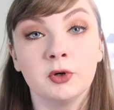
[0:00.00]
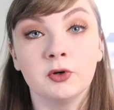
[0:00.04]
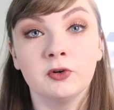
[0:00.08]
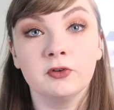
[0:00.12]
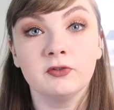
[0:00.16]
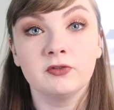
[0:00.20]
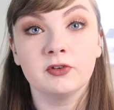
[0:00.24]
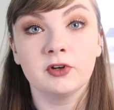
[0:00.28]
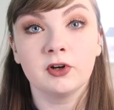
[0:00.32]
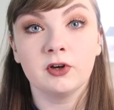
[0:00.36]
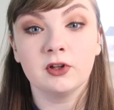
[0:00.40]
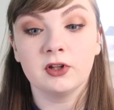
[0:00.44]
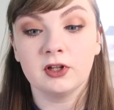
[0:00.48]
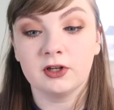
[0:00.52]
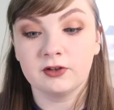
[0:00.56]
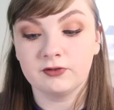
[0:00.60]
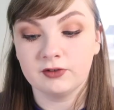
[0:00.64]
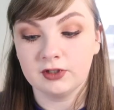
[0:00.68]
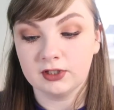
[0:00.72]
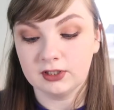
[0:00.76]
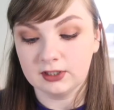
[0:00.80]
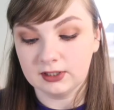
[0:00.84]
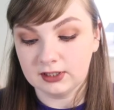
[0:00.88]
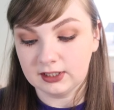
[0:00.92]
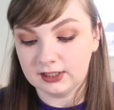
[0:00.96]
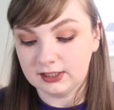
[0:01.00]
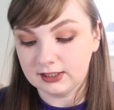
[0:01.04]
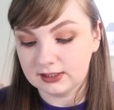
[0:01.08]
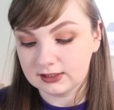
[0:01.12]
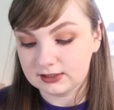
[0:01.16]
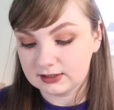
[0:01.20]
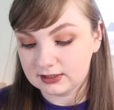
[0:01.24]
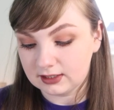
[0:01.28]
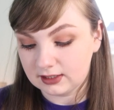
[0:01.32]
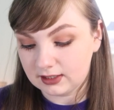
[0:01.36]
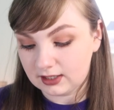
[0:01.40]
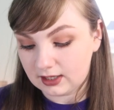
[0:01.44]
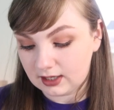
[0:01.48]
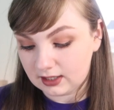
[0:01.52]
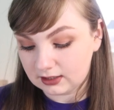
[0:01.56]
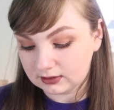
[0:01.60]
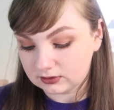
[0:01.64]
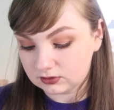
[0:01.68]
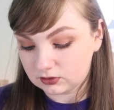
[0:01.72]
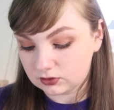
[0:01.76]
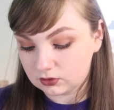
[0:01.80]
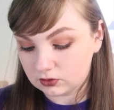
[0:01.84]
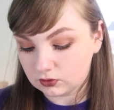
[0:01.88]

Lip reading: But overall I really liked it. I